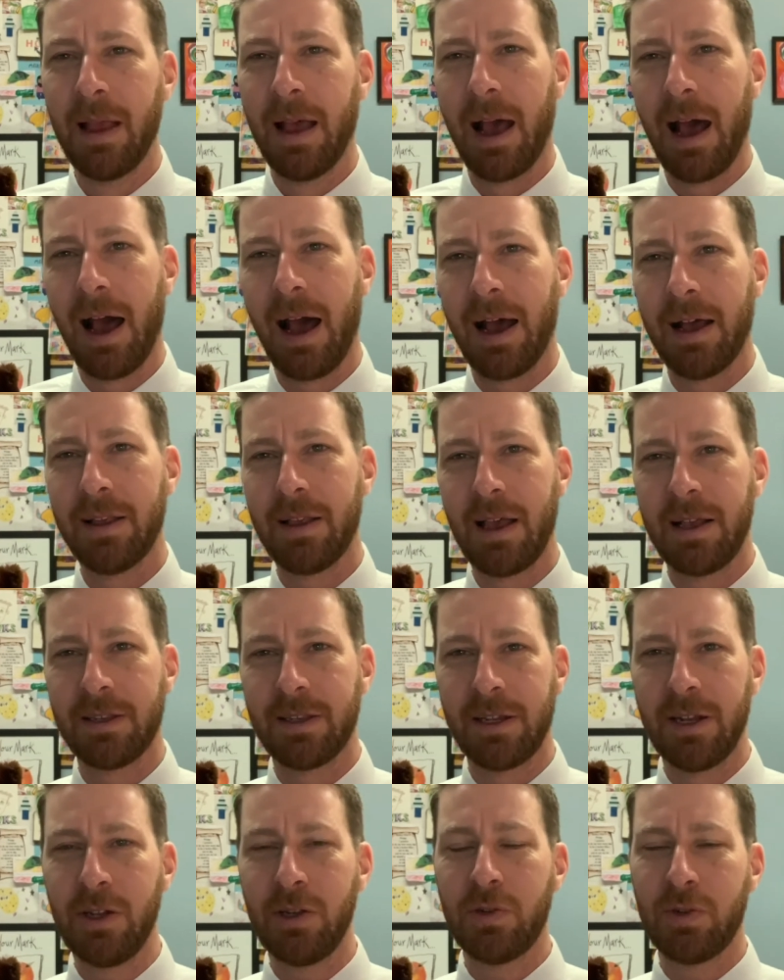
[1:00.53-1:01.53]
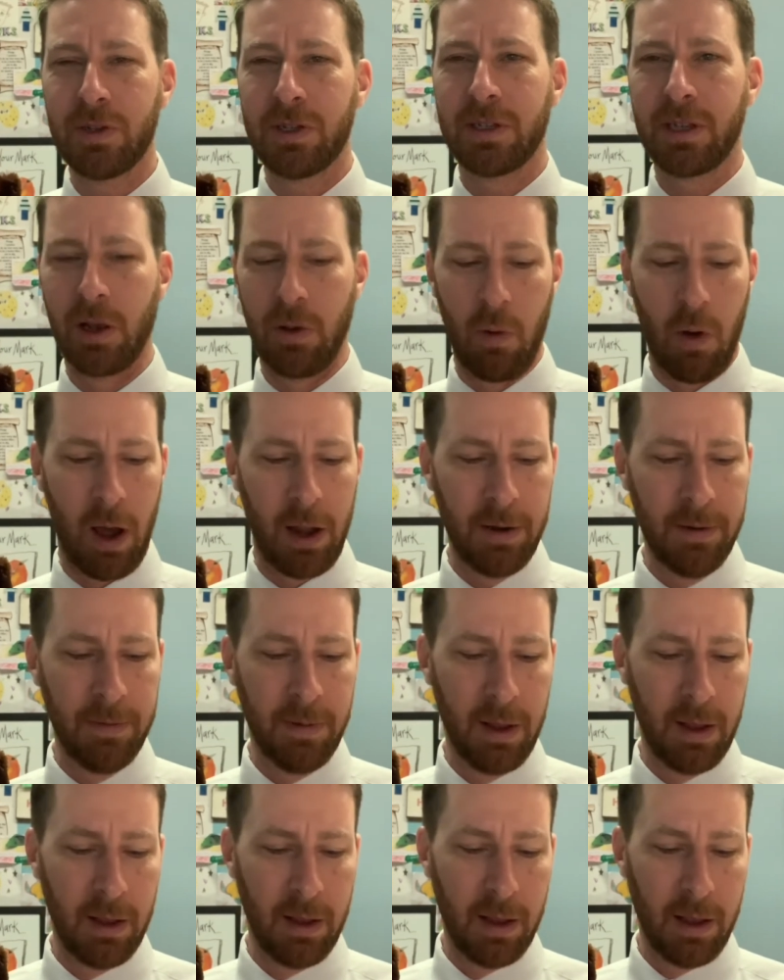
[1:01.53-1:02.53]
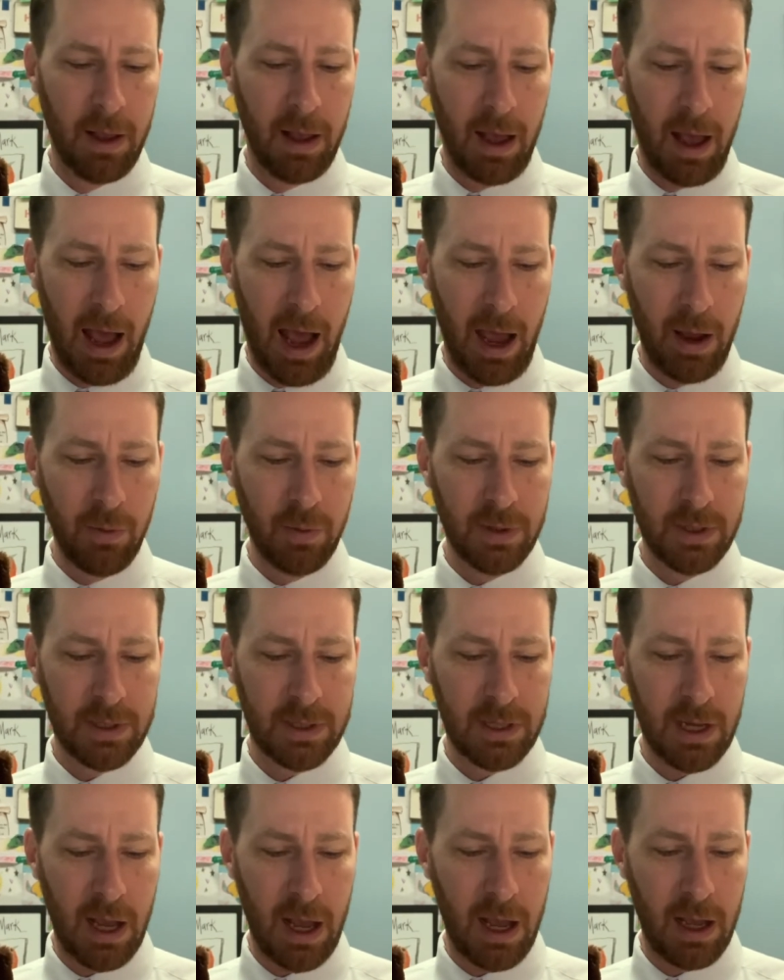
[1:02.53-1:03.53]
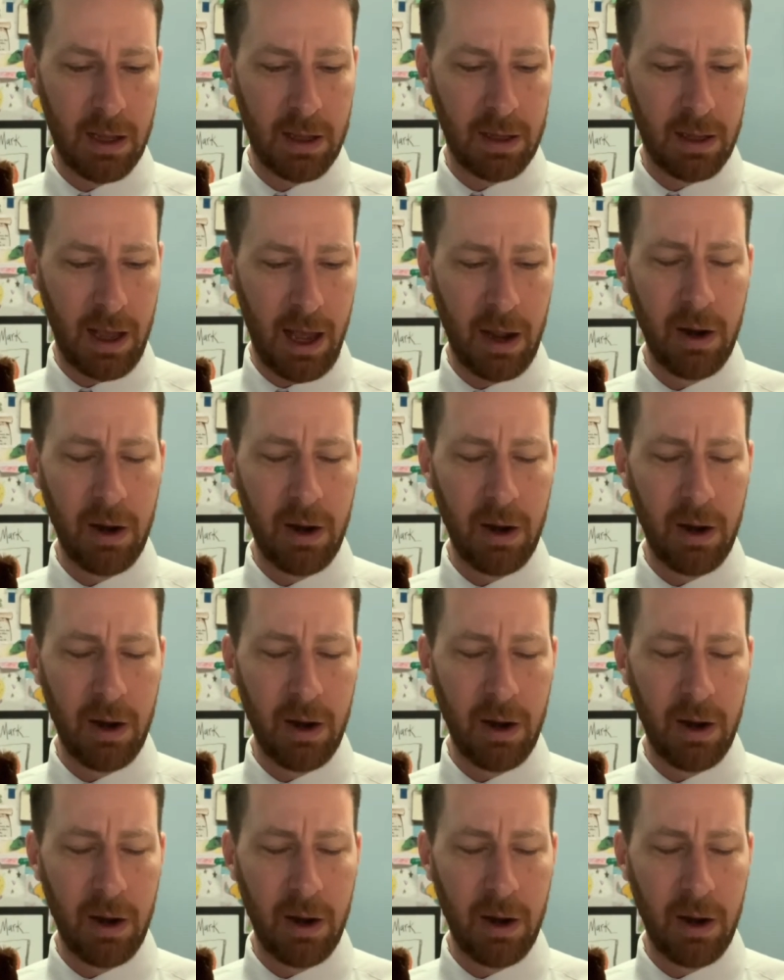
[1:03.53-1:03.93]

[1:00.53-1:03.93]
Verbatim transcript: Uh, it's an interesting one. I was, uh, I